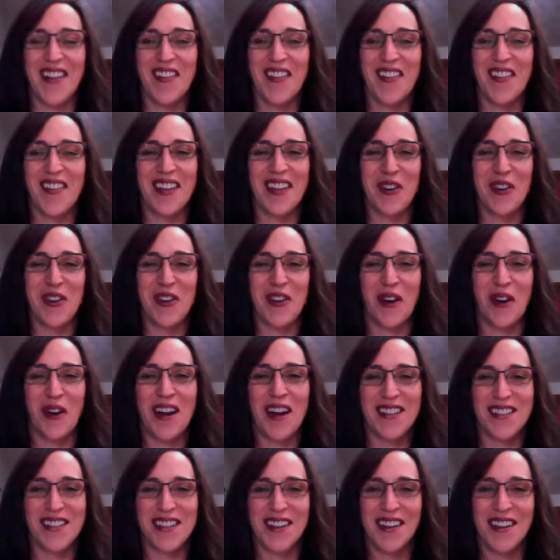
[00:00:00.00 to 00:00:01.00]
that's
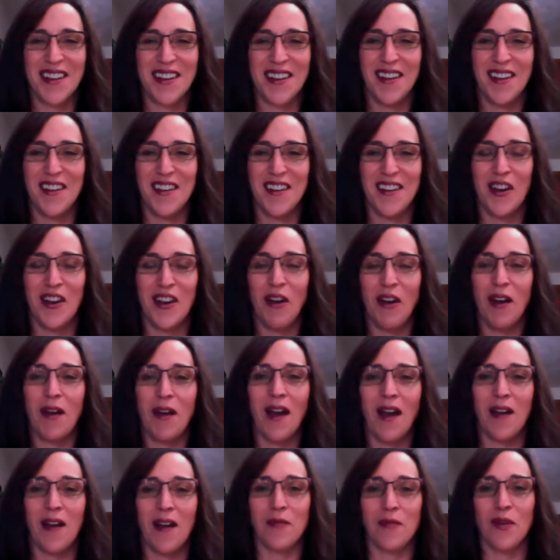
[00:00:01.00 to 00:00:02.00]
great. You know,
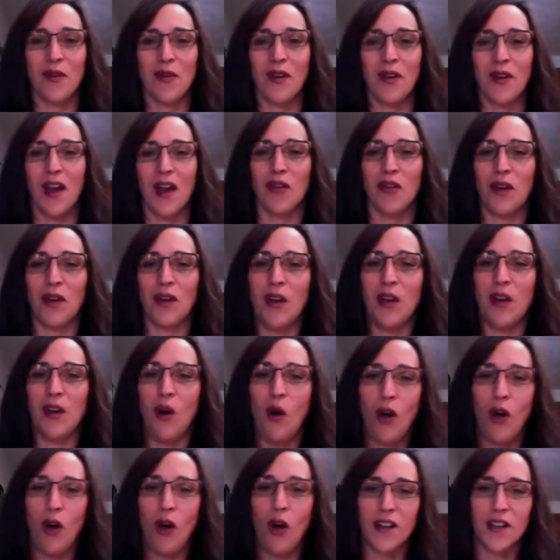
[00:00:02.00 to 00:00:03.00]
I agree
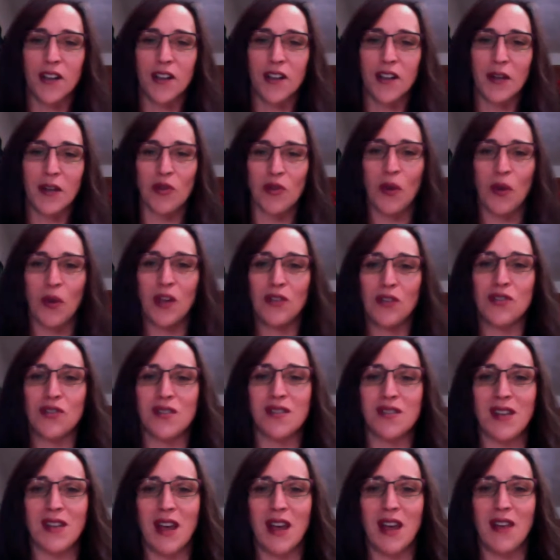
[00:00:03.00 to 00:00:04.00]
wholeheartedly with what you
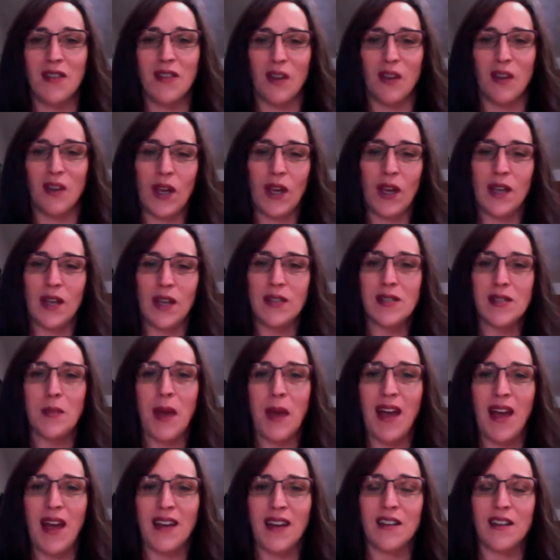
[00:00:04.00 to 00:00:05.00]
just said, that we
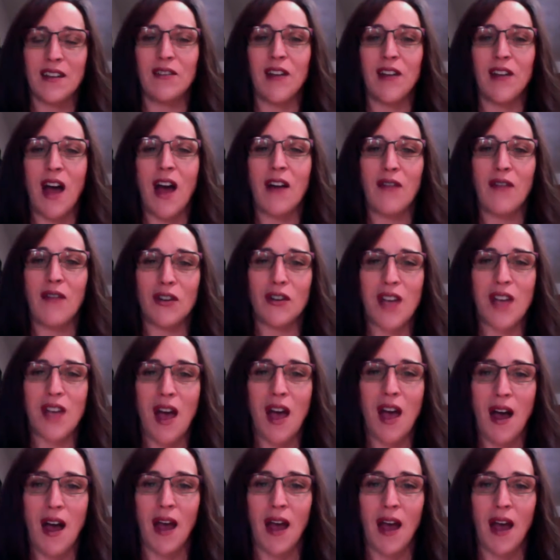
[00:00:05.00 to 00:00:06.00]
spend a lot of our
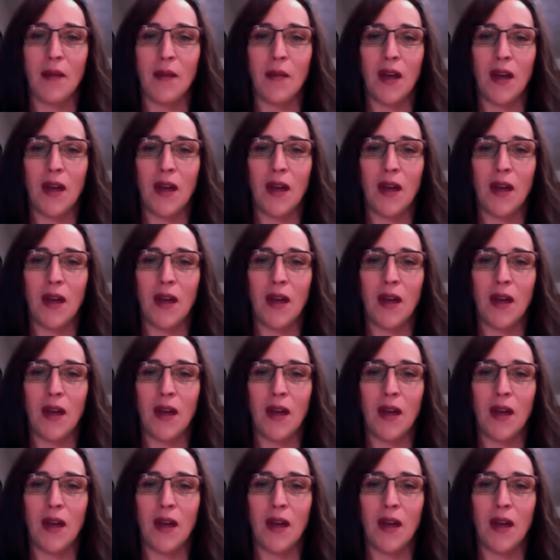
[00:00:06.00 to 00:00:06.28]
time